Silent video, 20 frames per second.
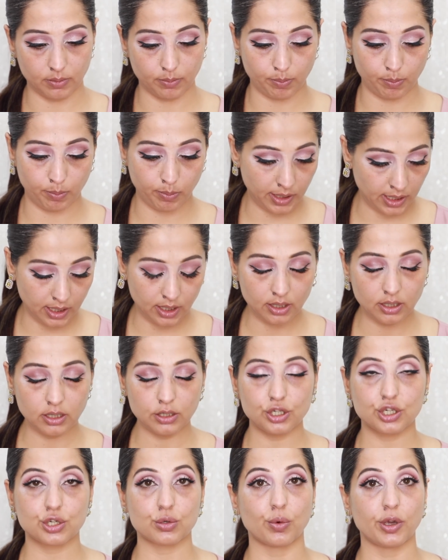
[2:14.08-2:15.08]
me
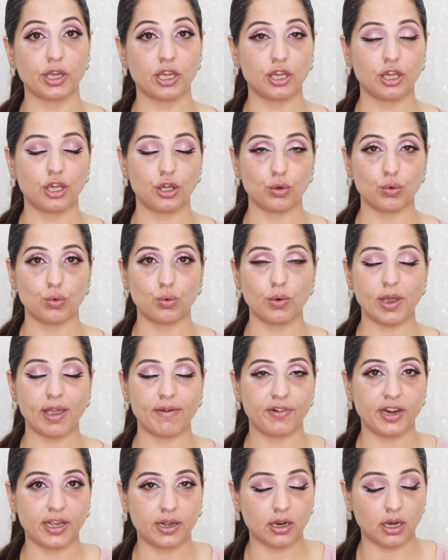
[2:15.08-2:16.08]
showing you
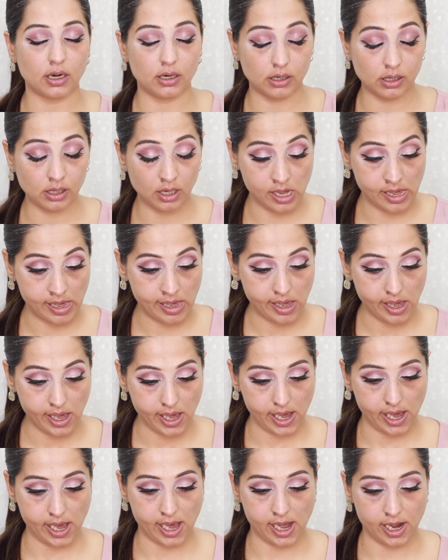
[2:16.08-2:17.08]
every color,
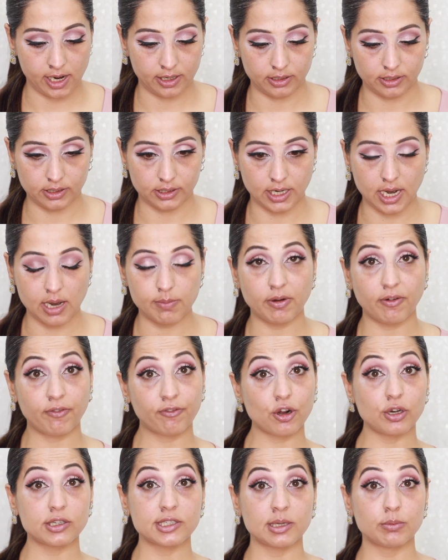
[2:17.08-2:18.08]
and of
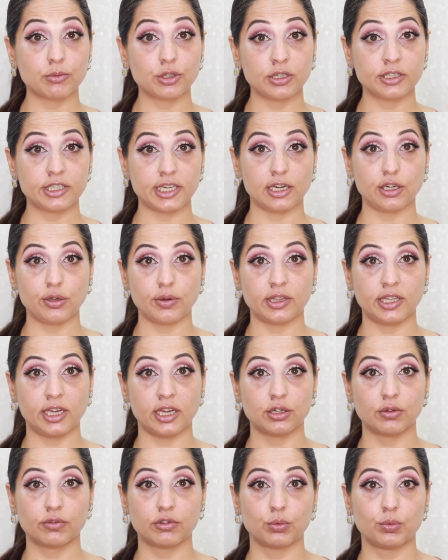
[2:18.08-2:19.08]
course I'm going to tell you at the
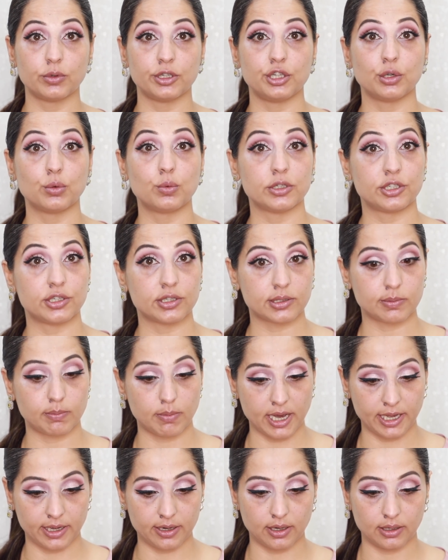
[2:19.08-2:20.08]
end of the video which is
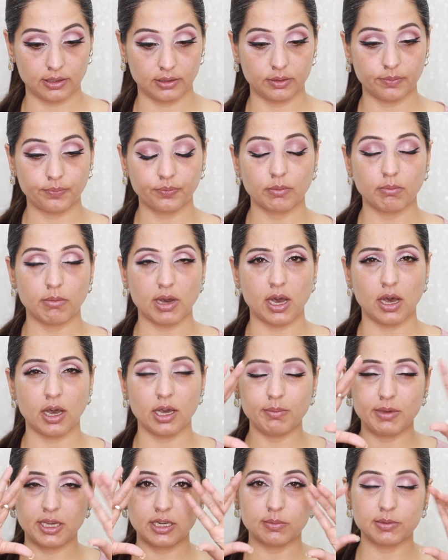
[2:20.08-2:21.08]
my color. My
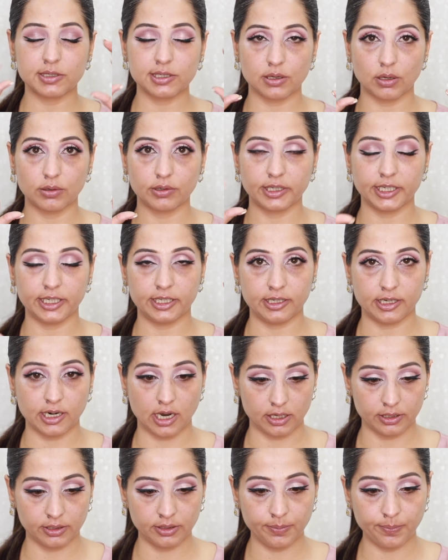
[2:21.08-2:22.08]
eye makeup is already
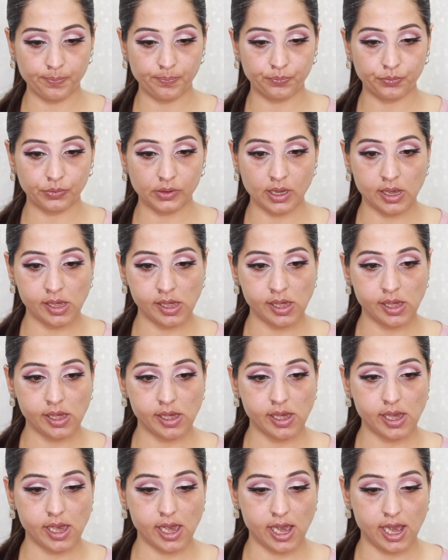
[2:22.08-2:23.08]
done,
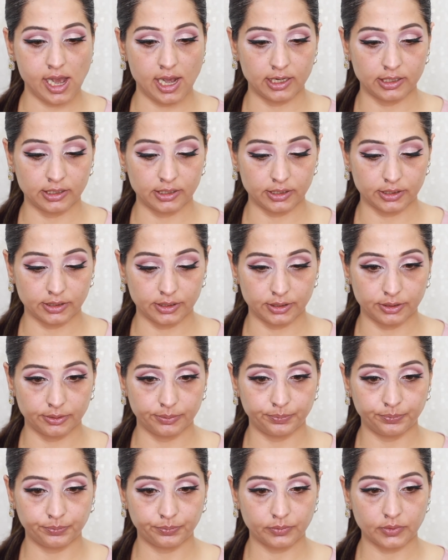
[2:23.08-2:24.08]
and
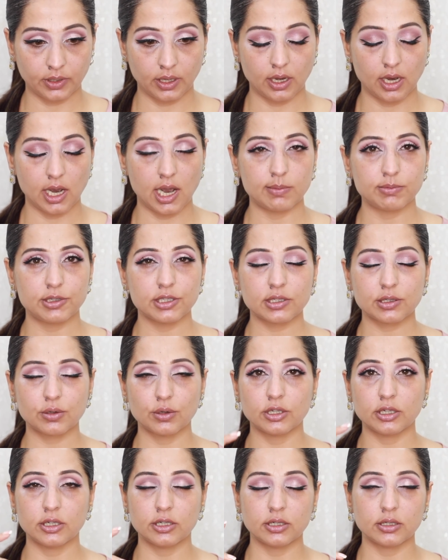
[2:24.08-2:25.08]
I'm just
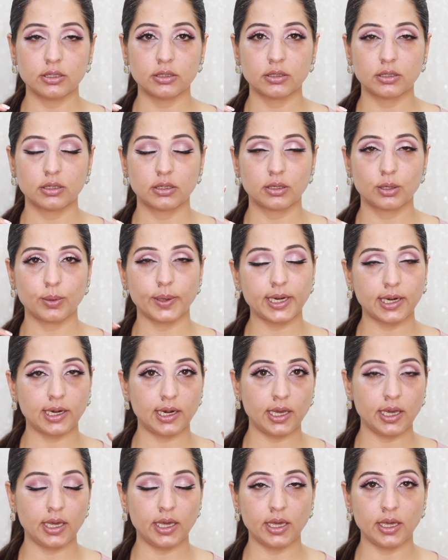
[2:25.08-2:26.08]
gonna
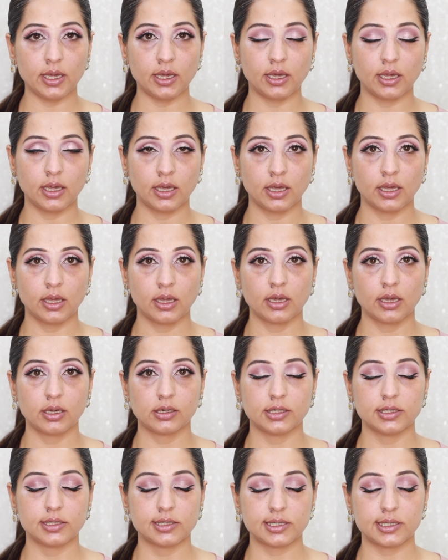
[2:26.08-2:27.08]
quickly
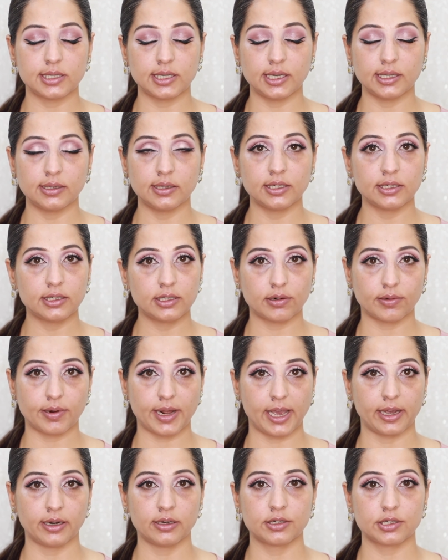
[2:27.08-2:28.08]
conceal and
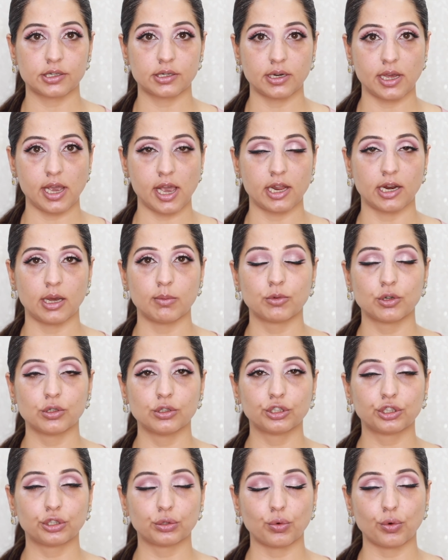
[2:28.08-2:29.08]
correct, and I'm going
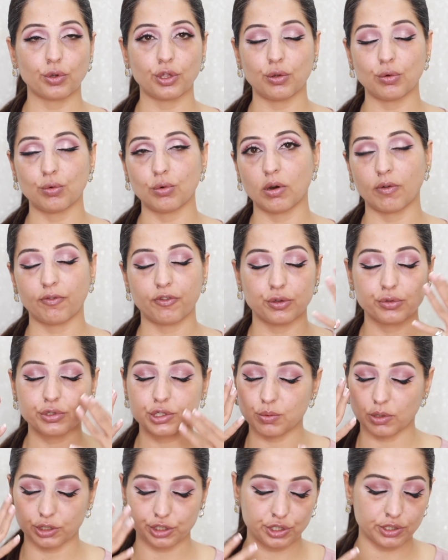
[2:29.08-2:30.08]
to show you a few
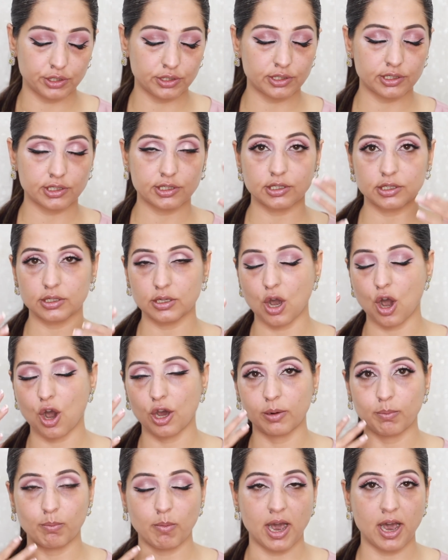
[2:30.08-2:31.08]
swatches
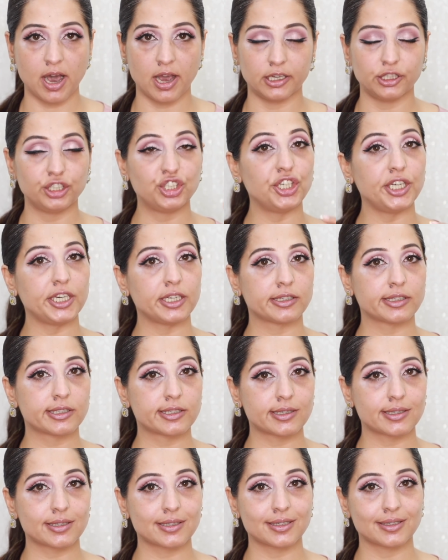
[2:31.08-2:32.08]
on my
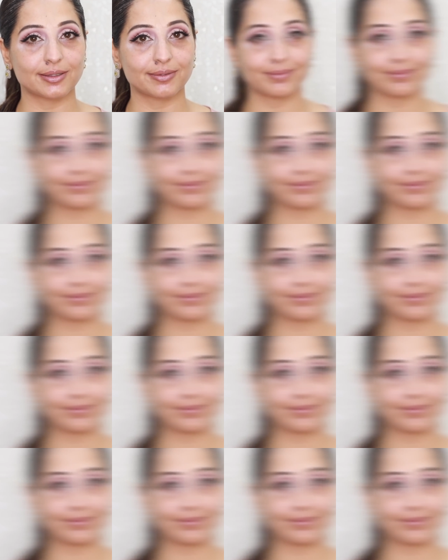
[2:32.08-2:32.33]
cheeks.